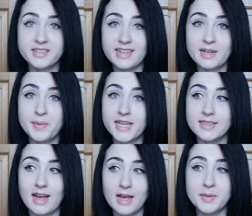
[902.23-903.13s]
you're excited
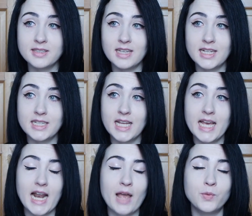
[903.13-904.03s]
because I'm excited,
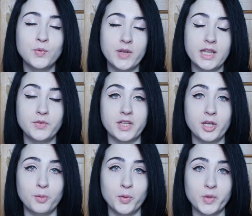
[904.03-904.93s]
and I really,
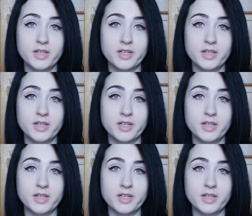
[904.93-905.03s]
really hope it